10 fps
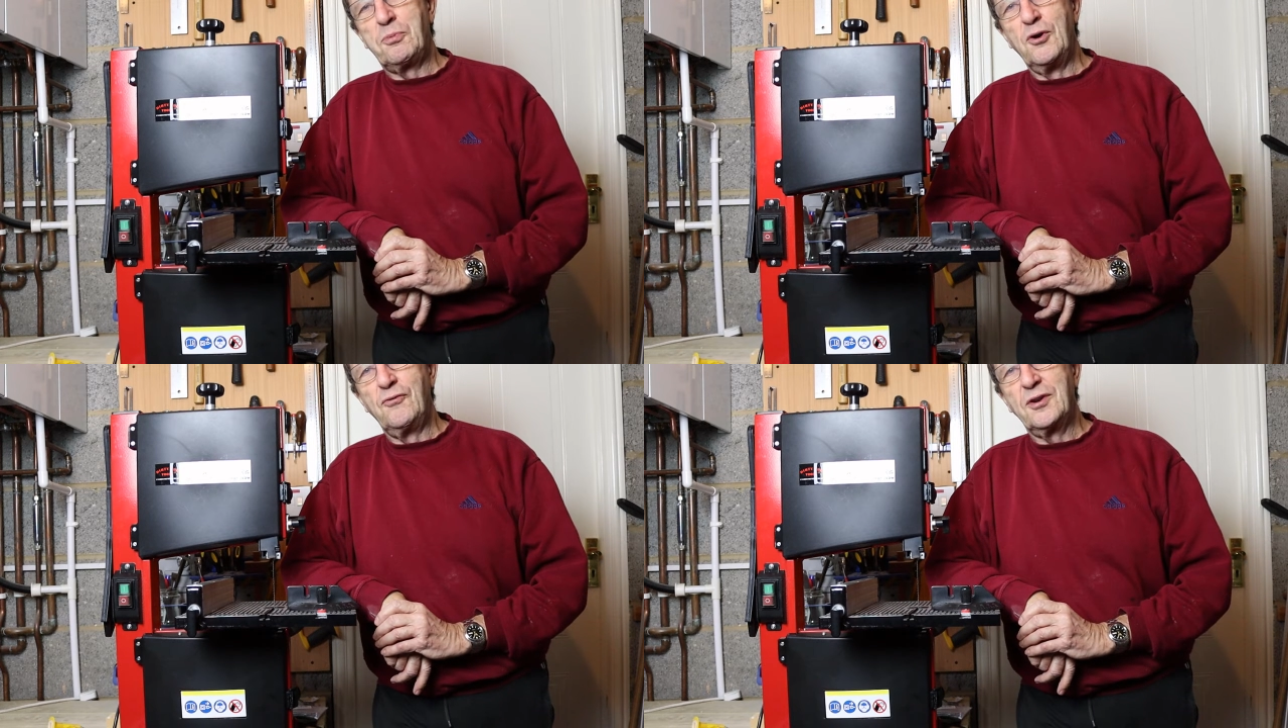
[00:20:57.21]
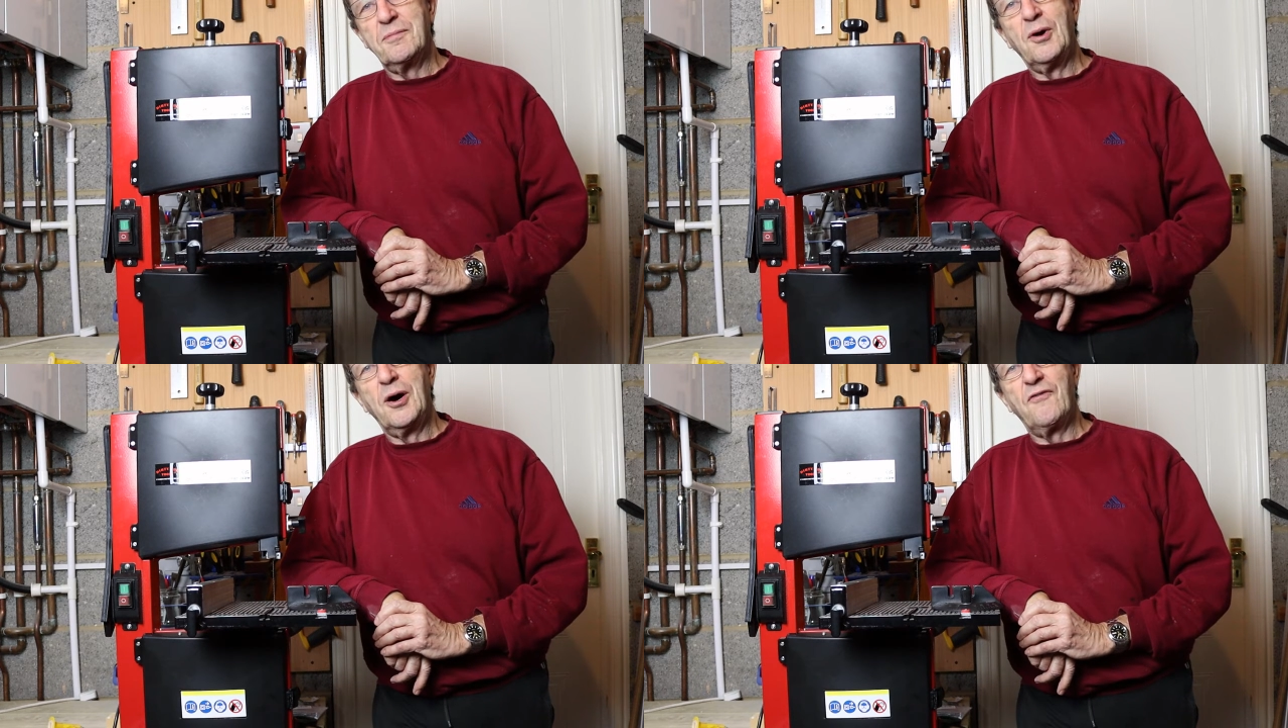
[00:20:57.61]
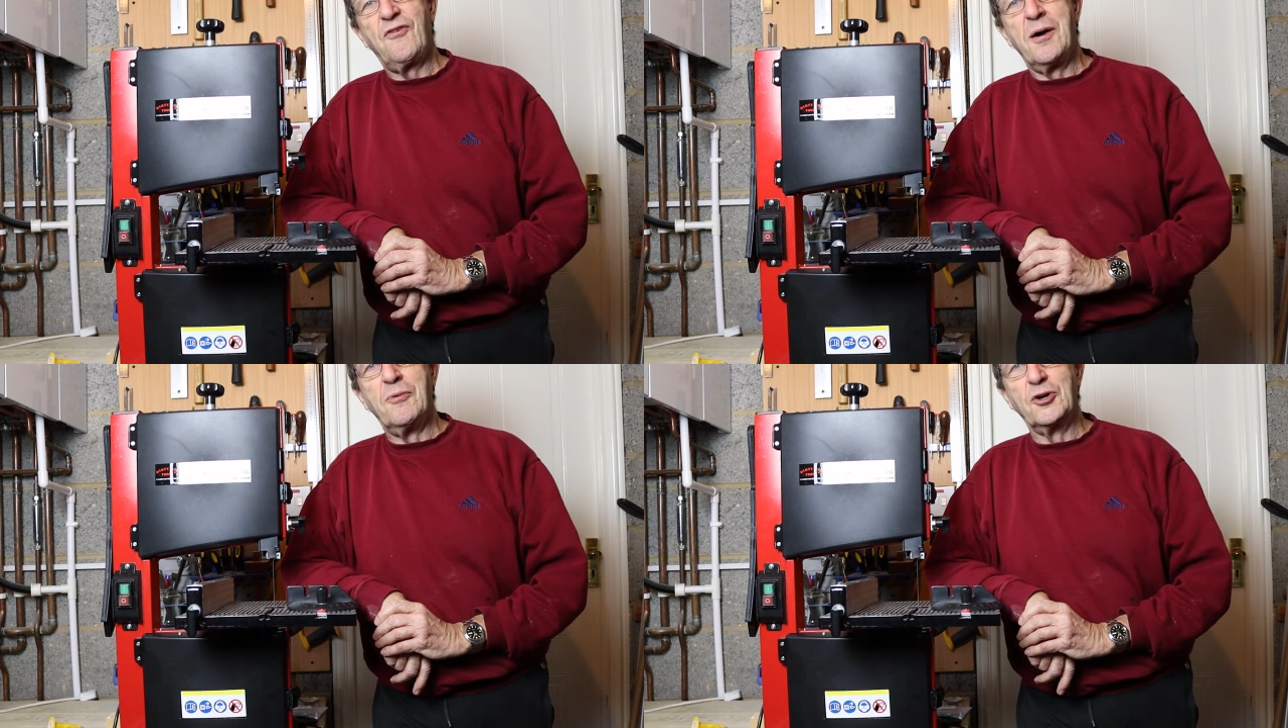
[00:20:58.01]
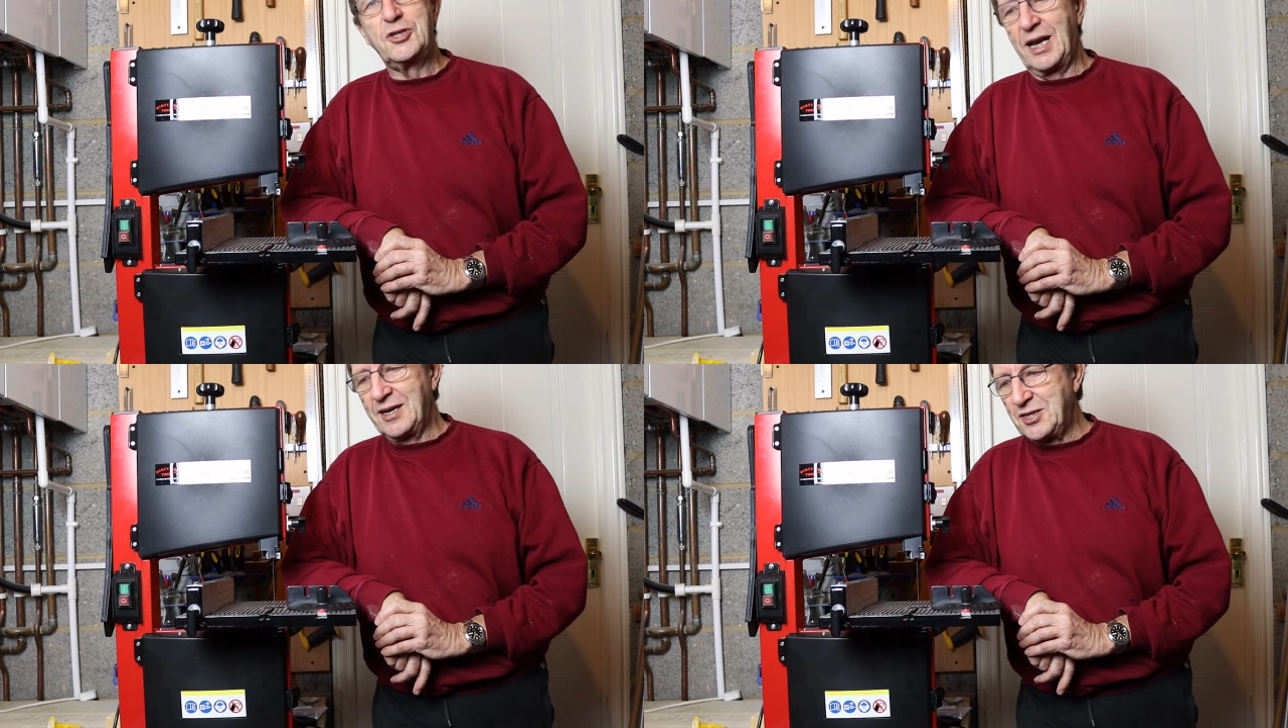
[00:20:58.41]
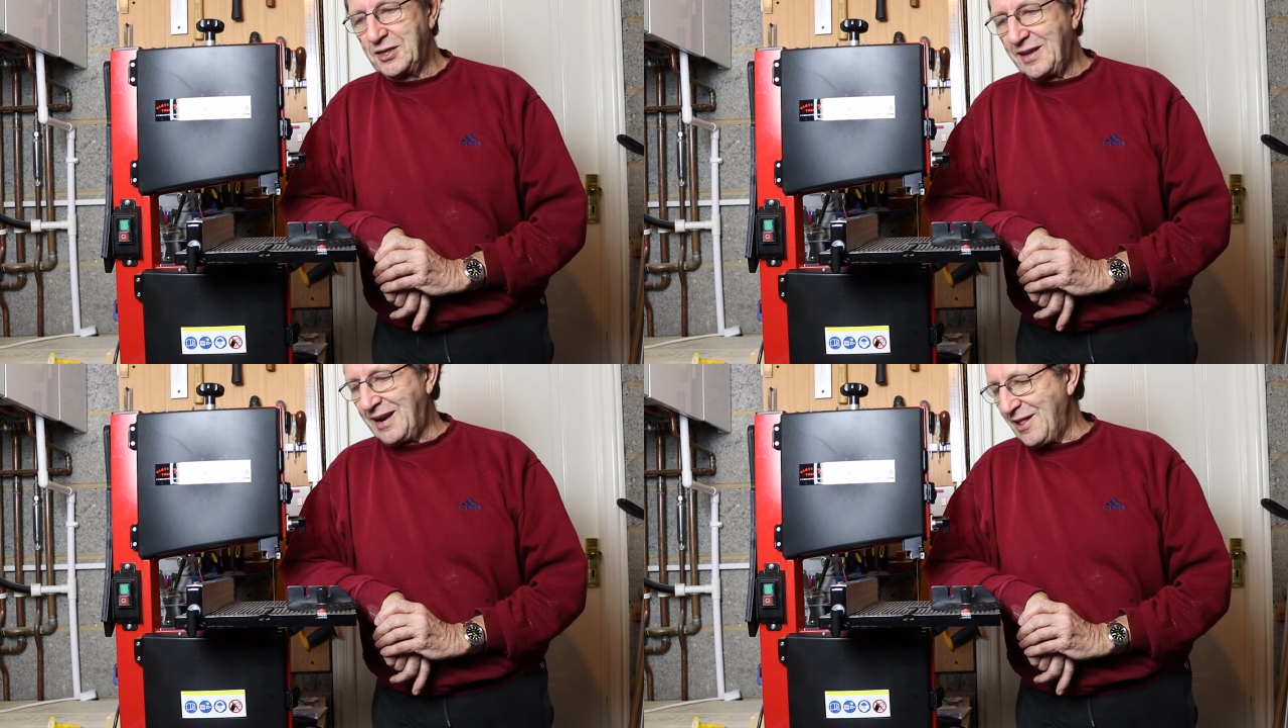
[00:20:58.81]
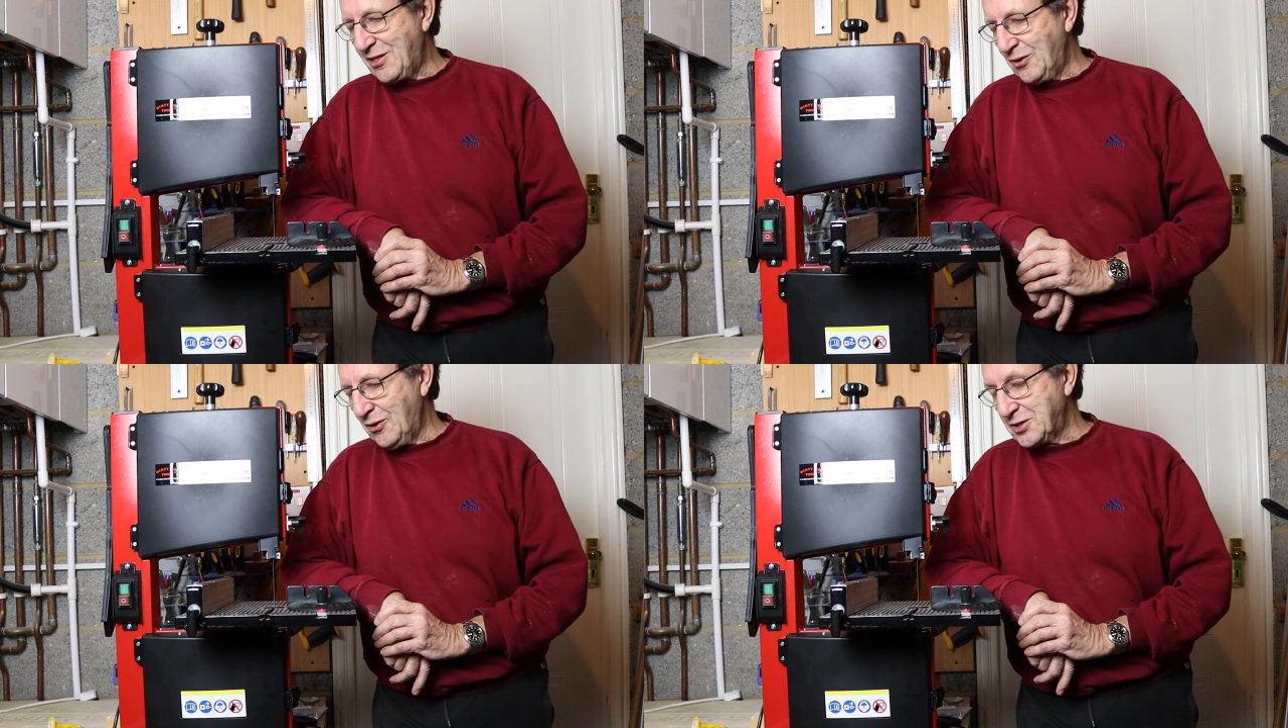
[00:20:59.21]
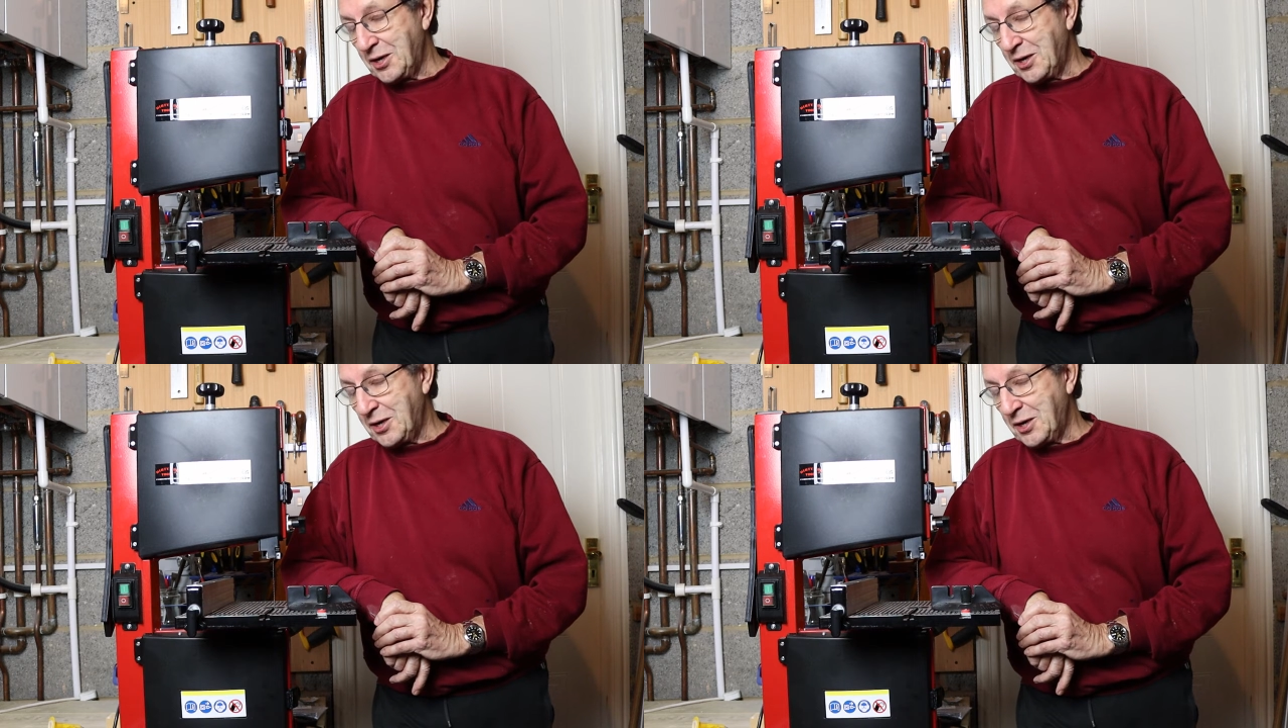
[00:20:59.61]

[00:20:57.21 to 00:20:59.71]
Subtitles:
proved far more challenging than I thought.